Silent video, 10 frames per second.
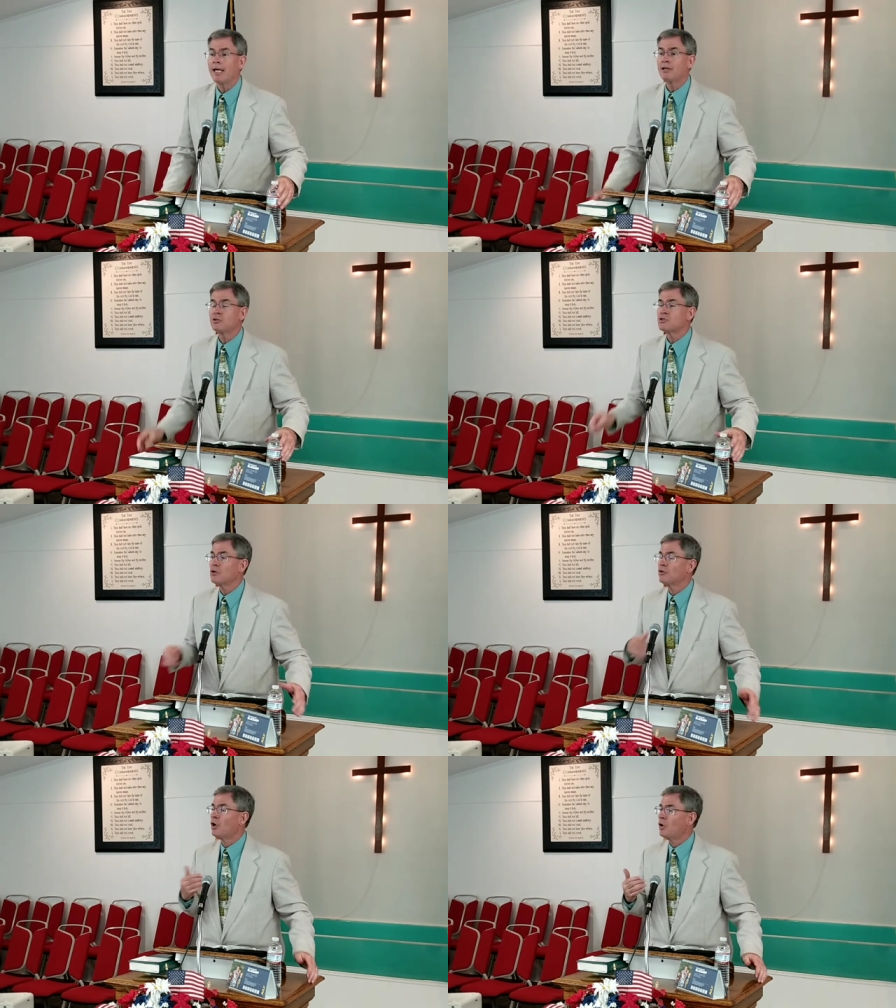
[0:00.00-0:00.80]
And
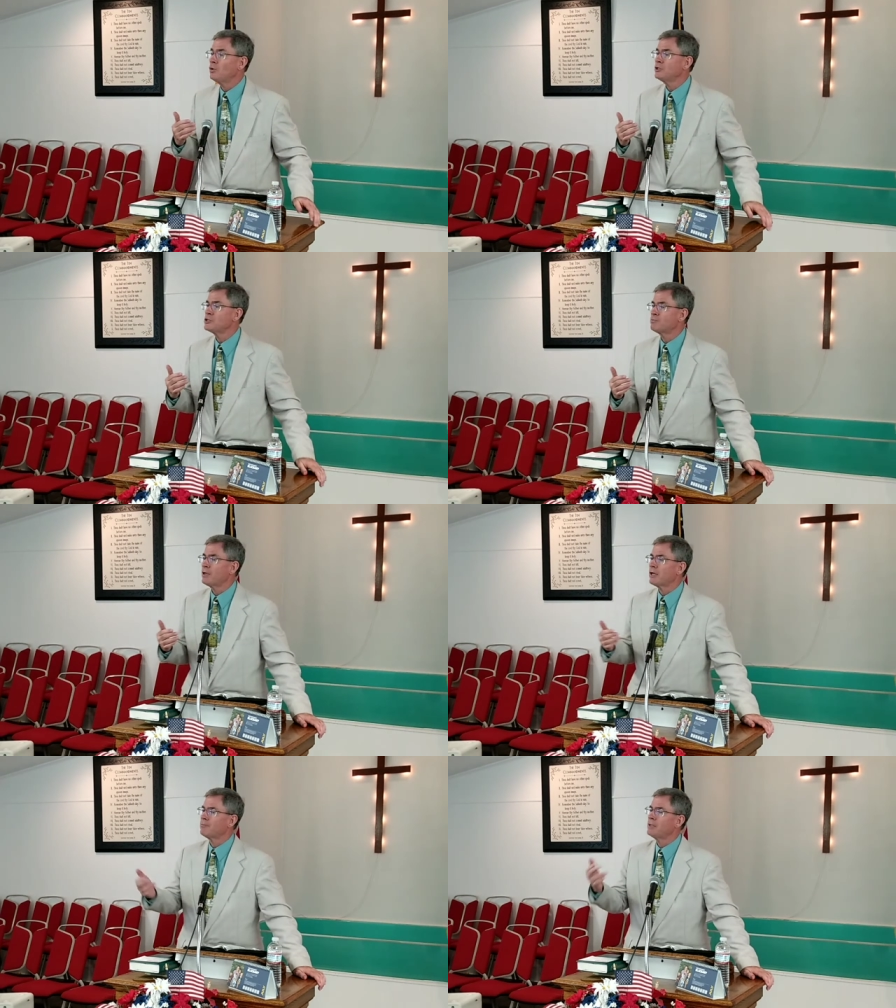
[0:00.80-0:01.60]
so the Holy
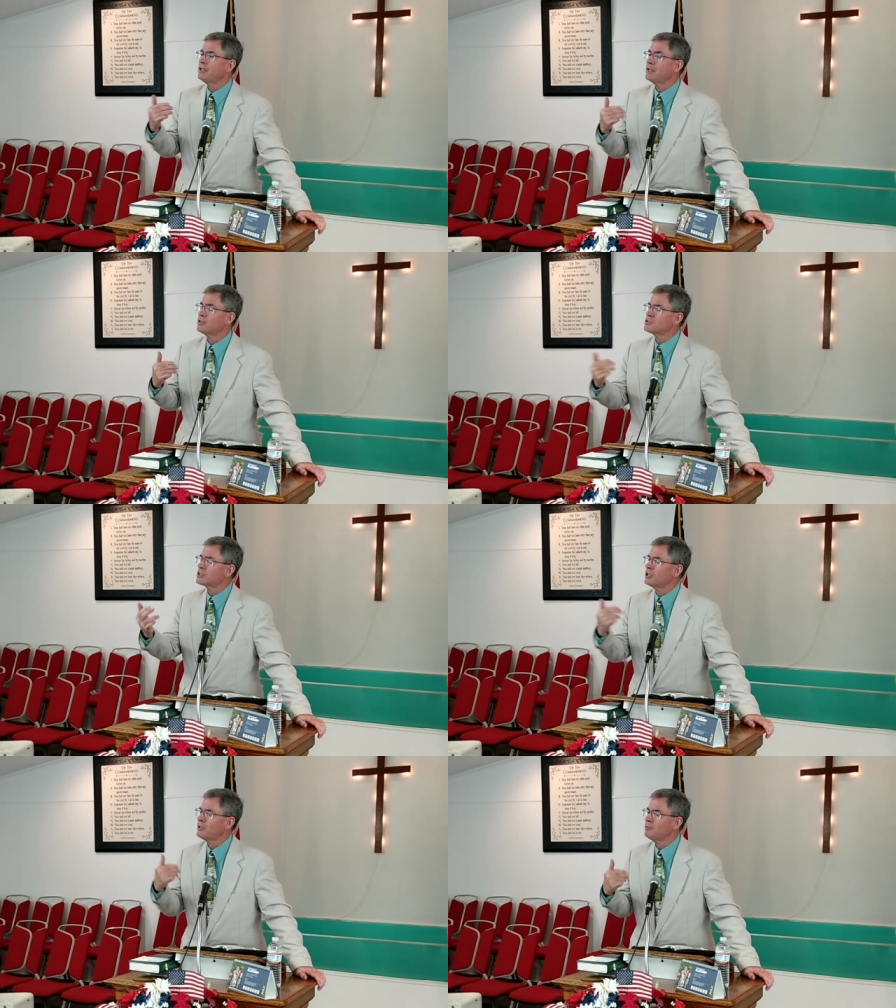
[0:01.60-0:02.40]
Spirit begins
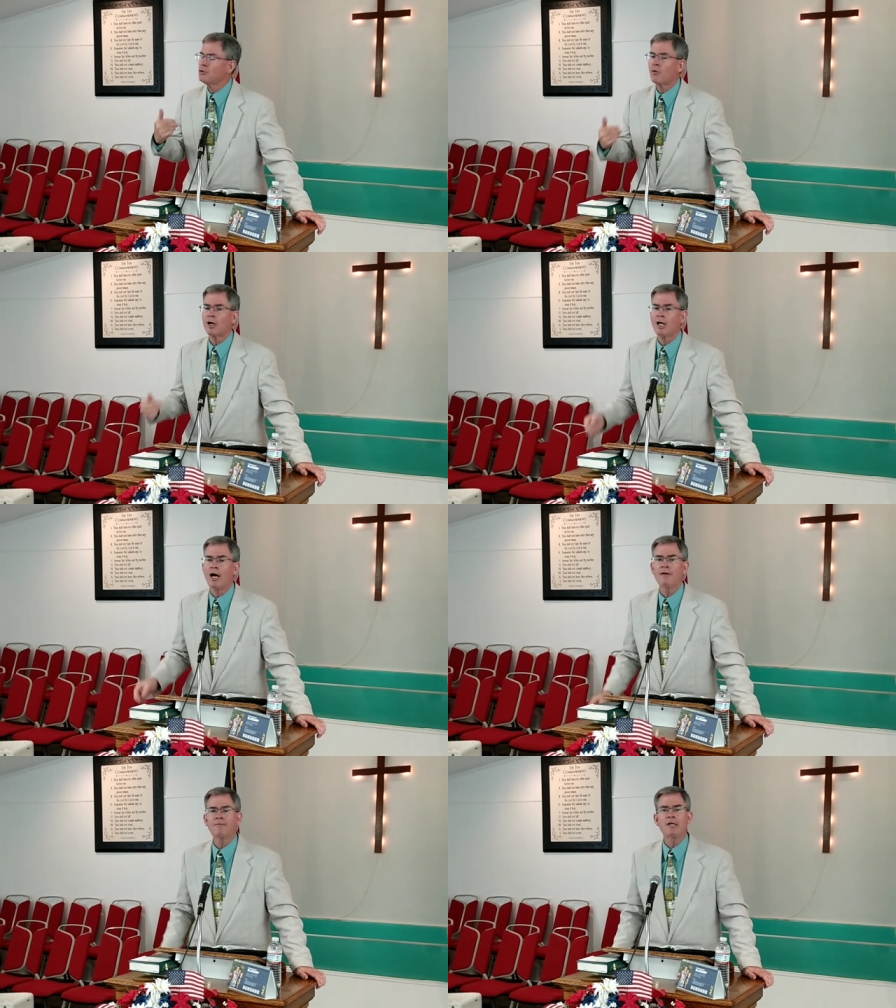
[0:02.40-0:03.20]
to come into our
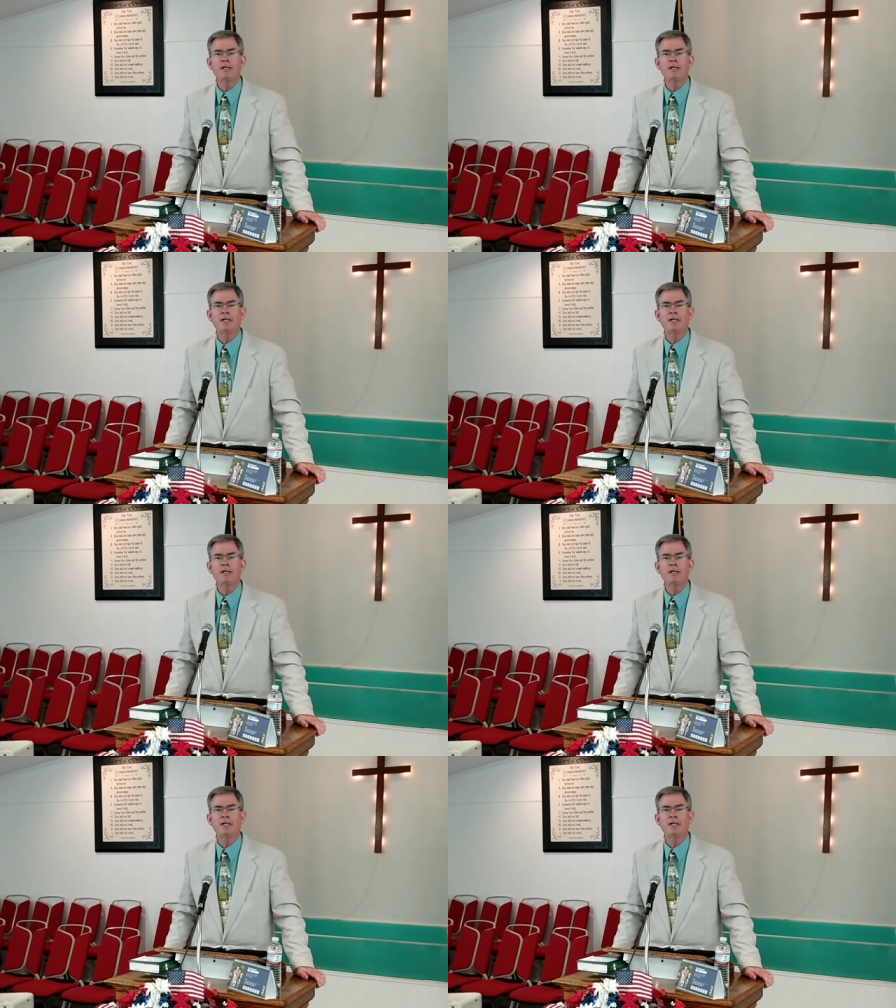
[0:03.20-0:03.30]
life,